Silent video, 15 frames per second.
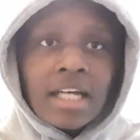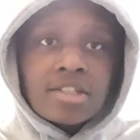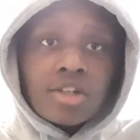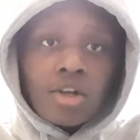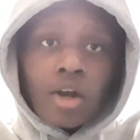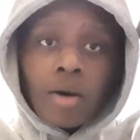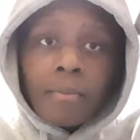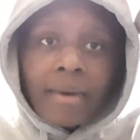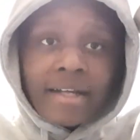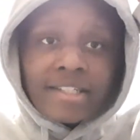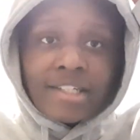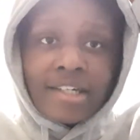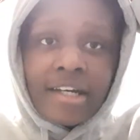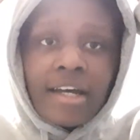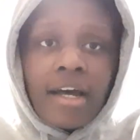That's a lot
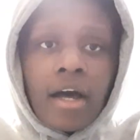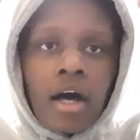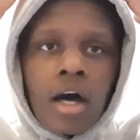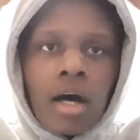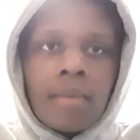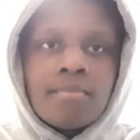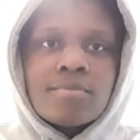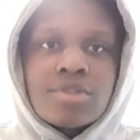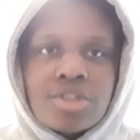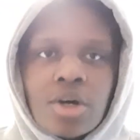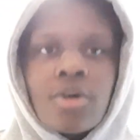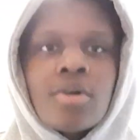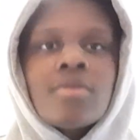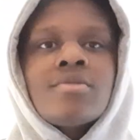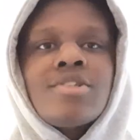better.
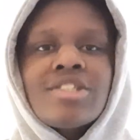So